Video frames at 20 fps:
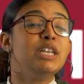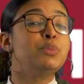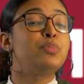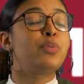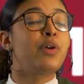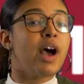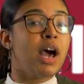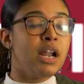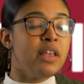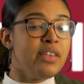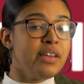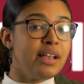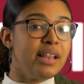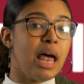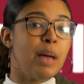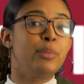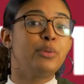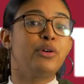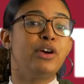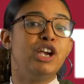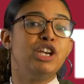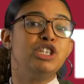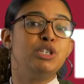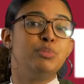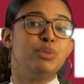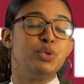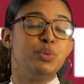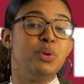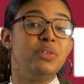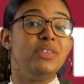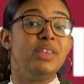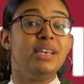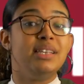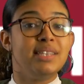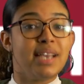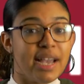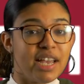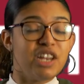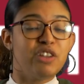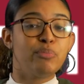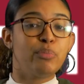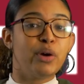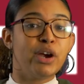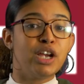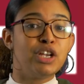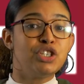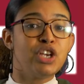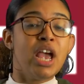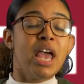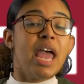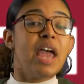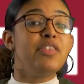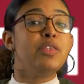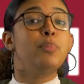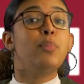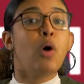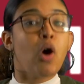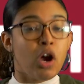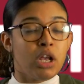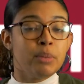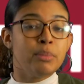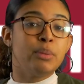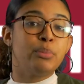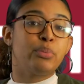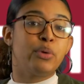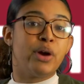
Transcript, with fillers: is proud of the collaboration between the executive branch and the parliament